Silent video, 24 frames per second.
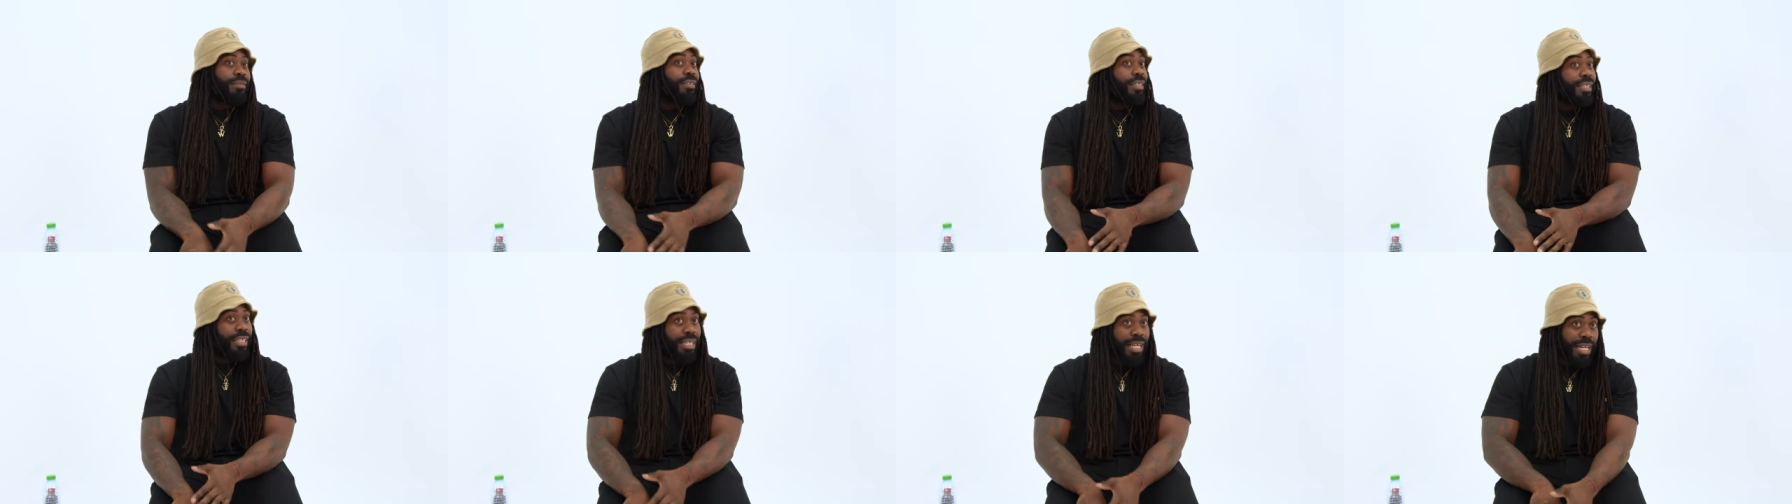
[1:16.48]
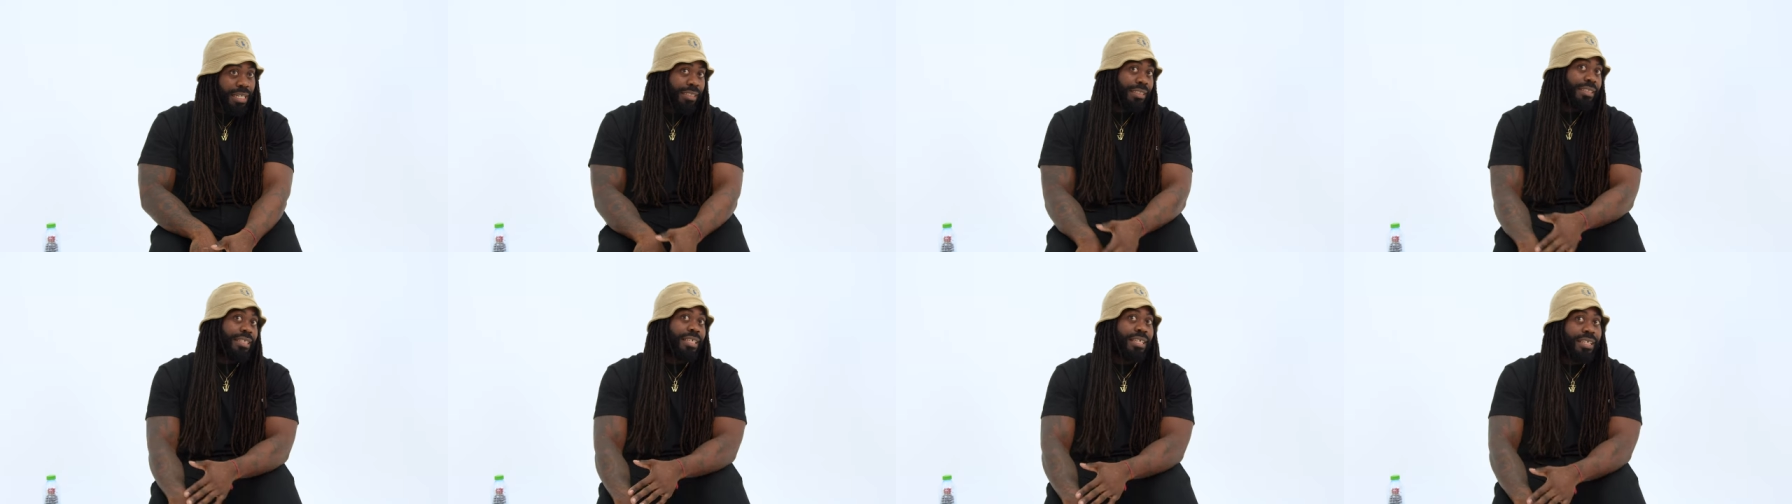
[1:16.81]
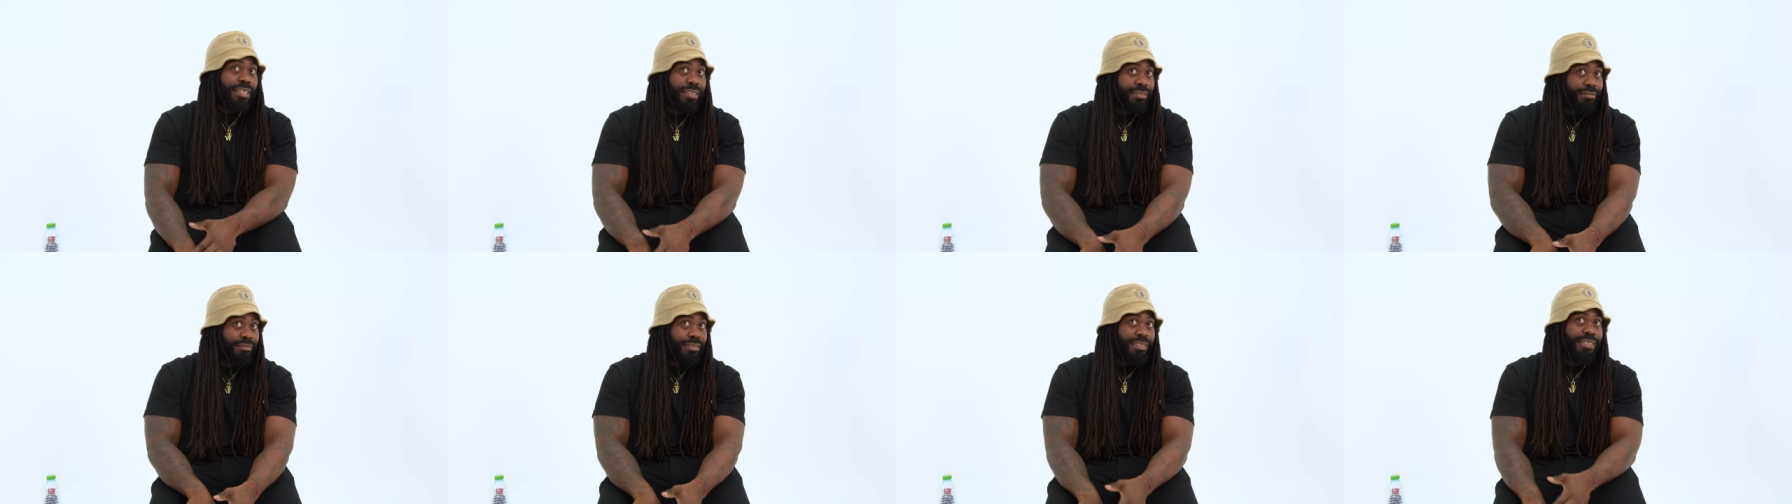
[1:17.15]
Yeah, I
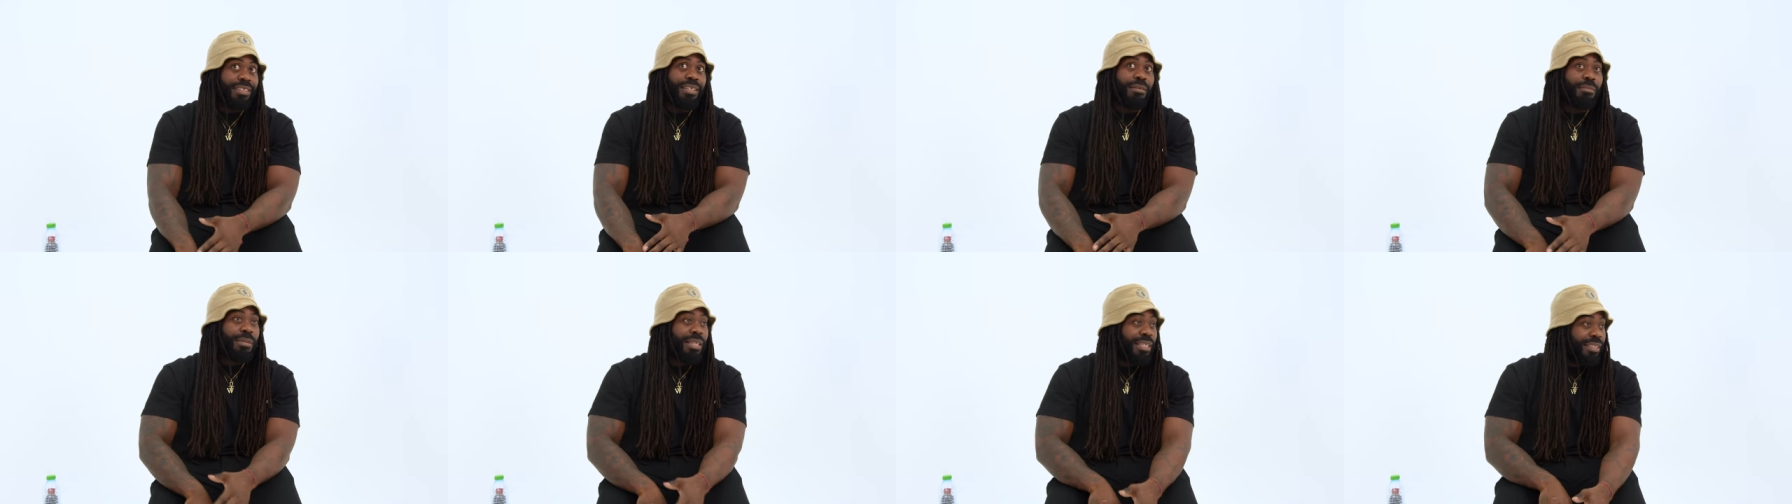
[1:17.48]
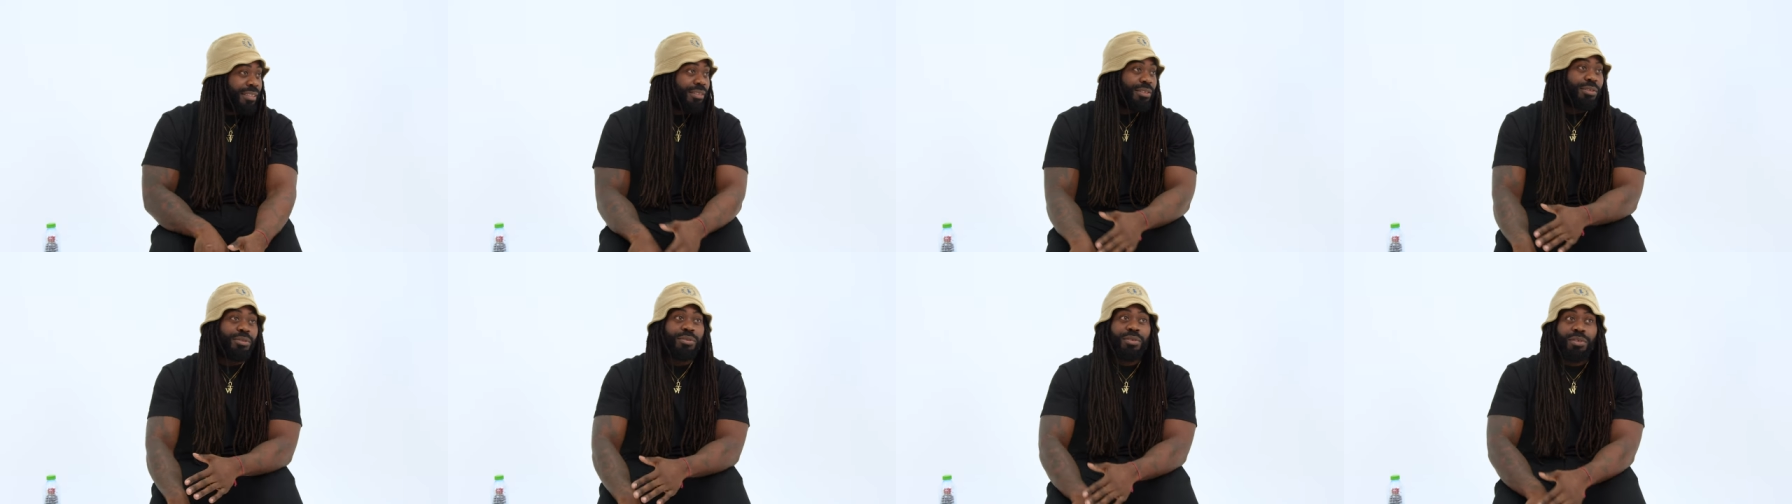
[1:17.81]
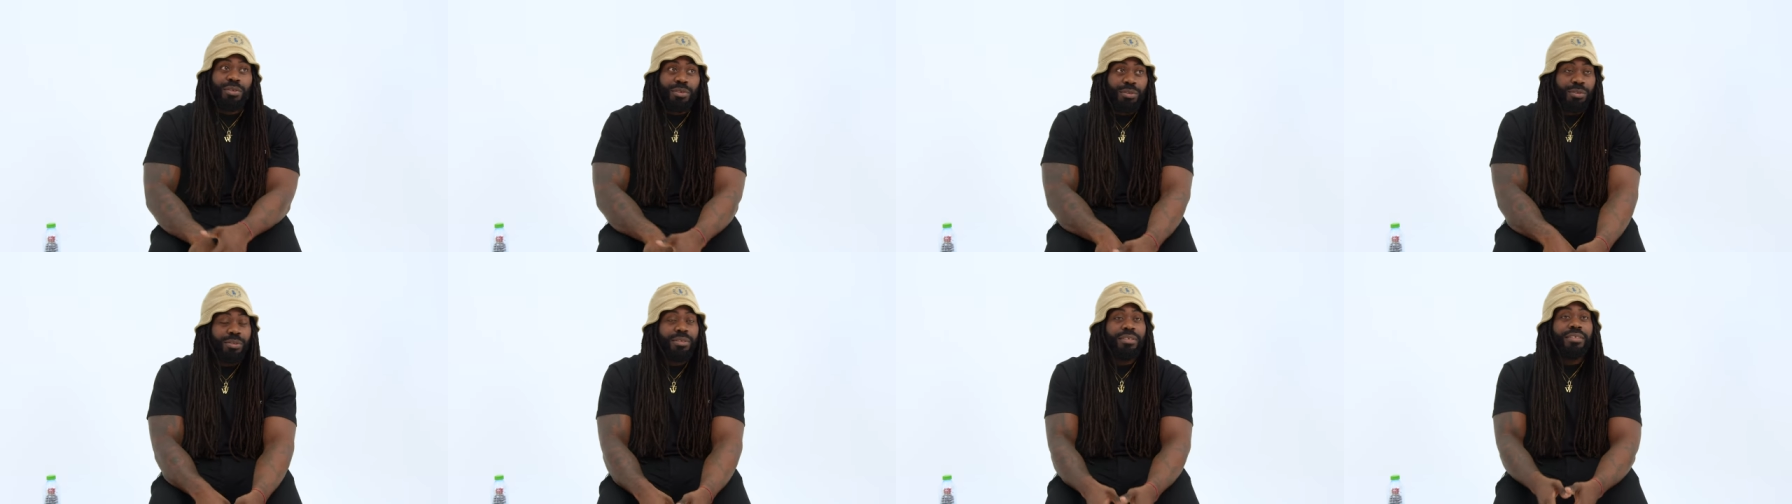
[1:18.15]
think he's a bit
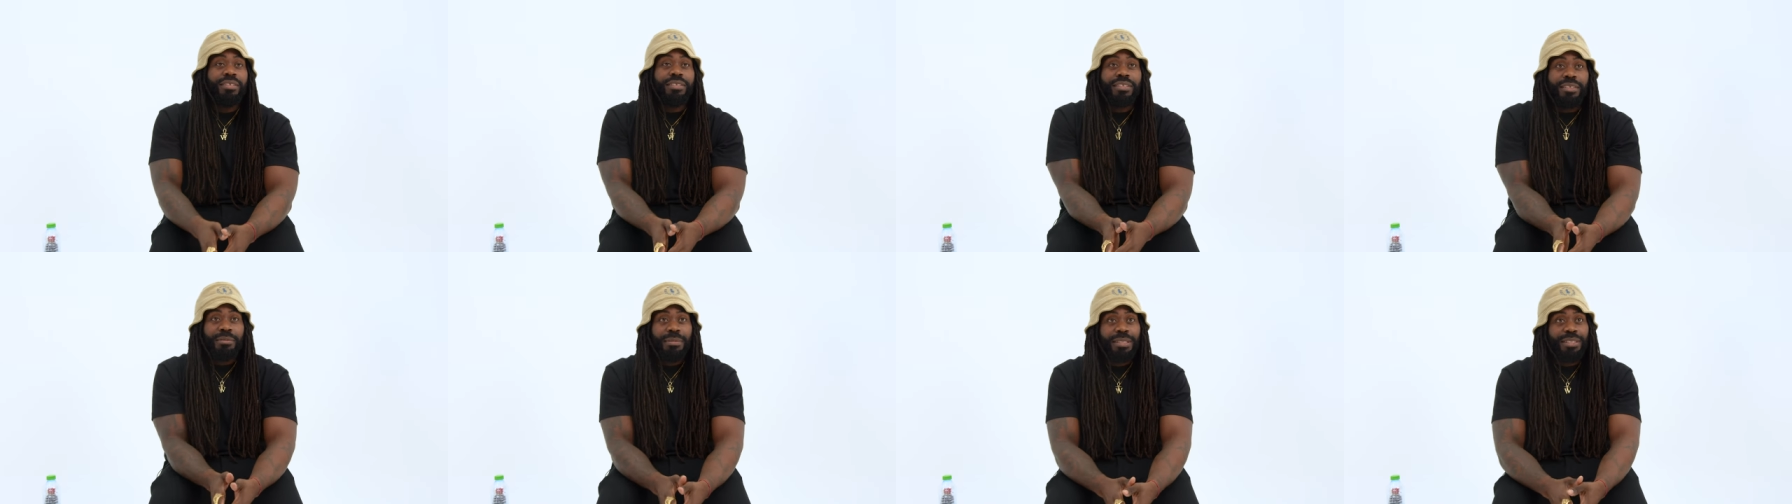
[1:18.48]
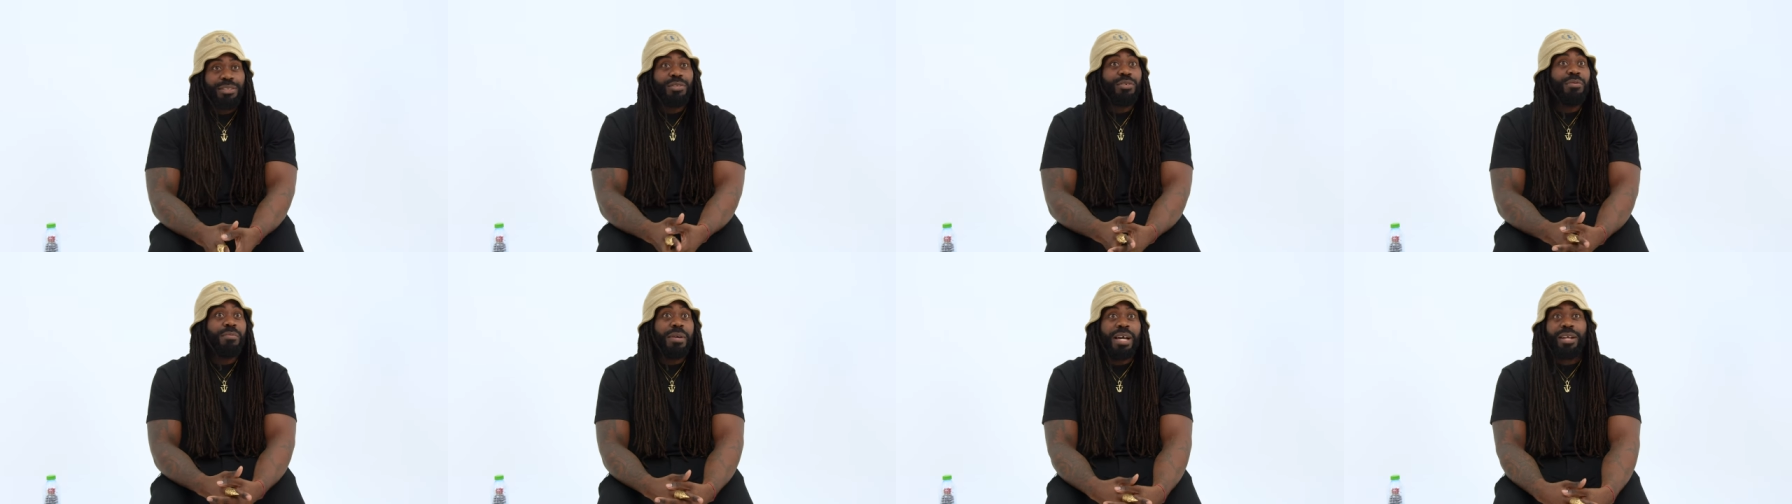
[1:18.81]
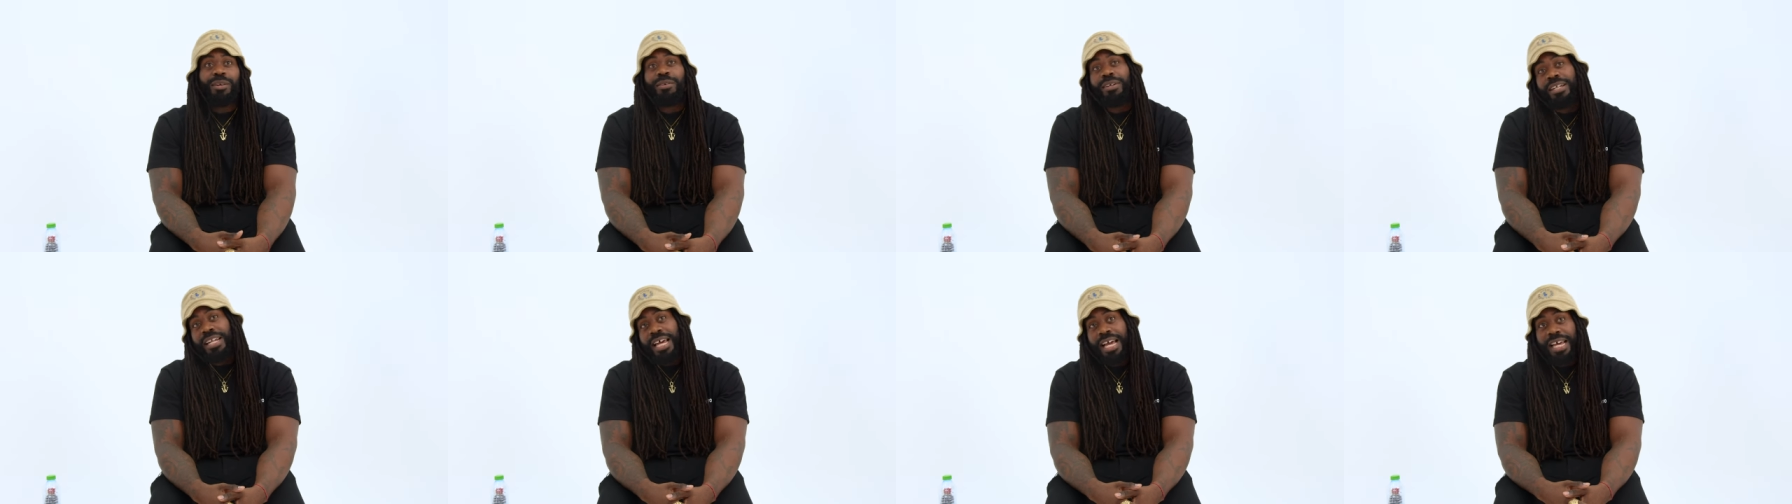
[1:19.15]
too
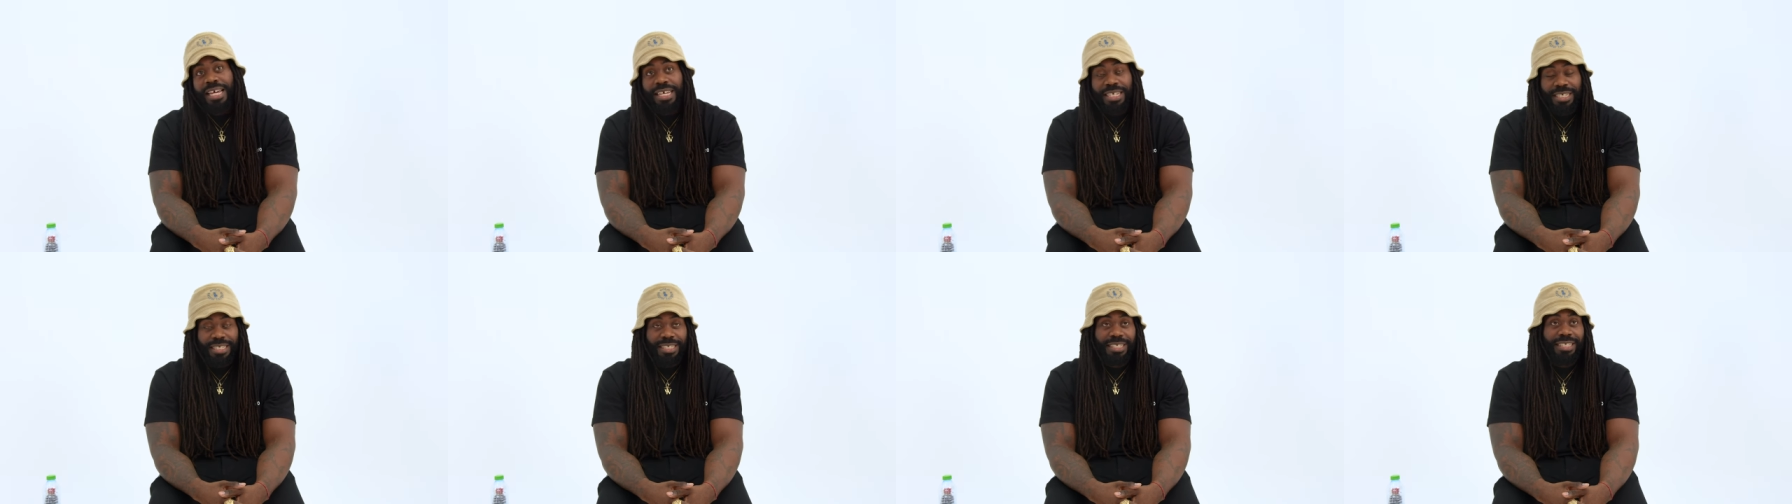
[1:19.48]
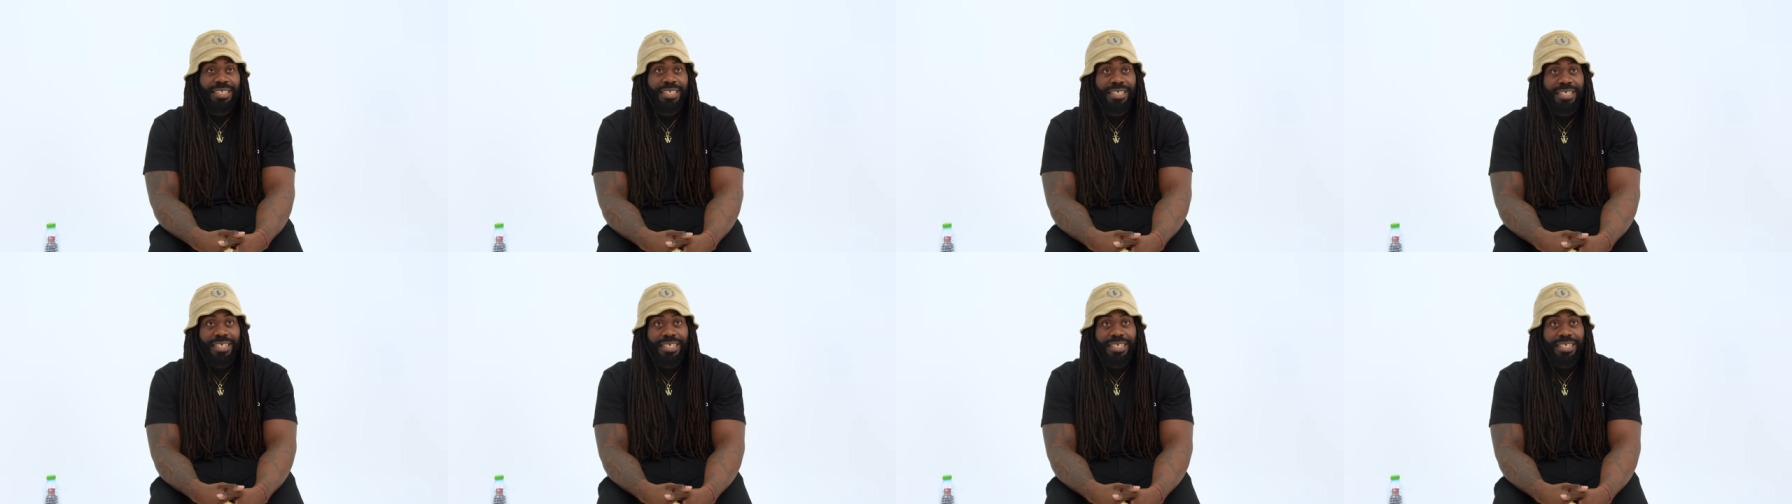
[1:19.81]
mad on that end.